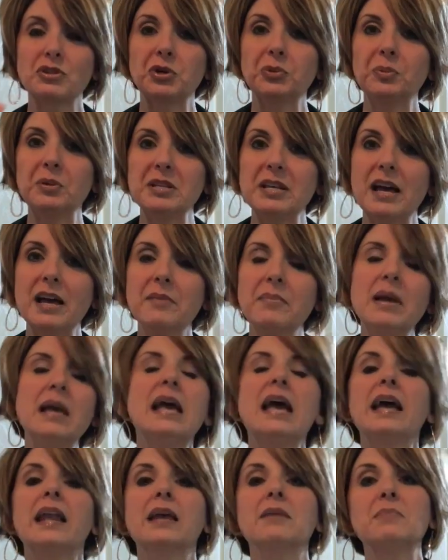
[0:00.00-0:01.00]
opened up,
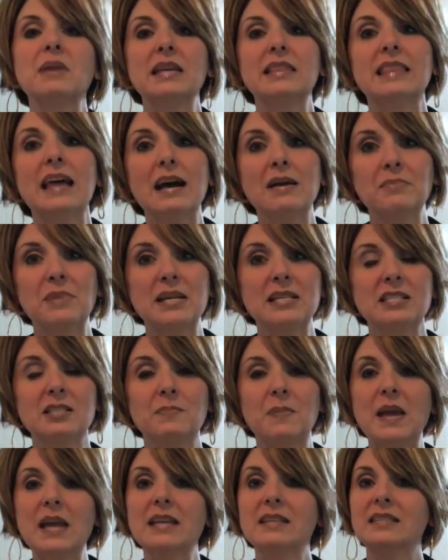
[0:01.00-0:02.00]
and I made that my
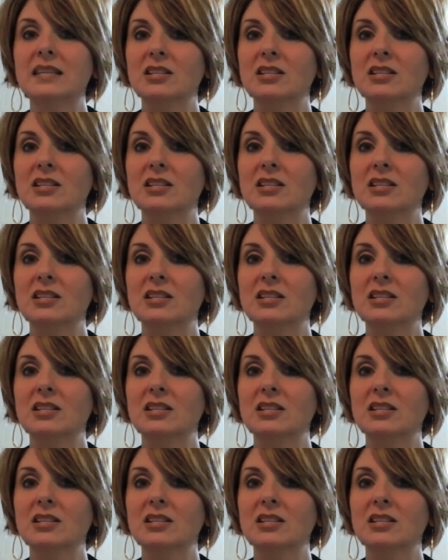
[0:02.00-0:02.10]
space.